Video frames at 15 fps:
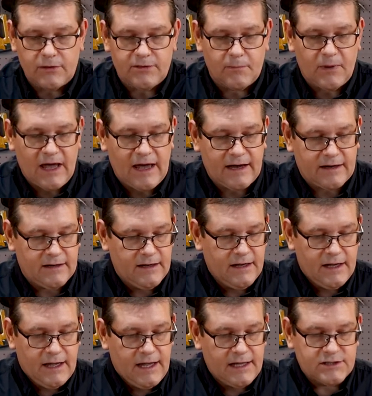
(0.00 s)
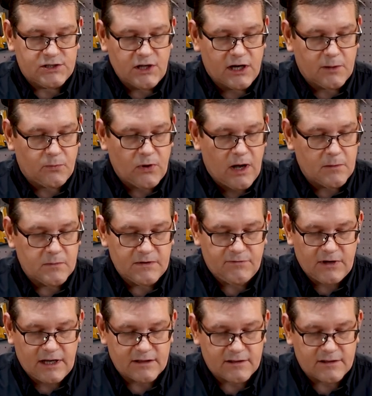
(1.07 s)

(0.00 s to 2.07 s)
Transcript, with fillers: out the back, it's not a problem. If you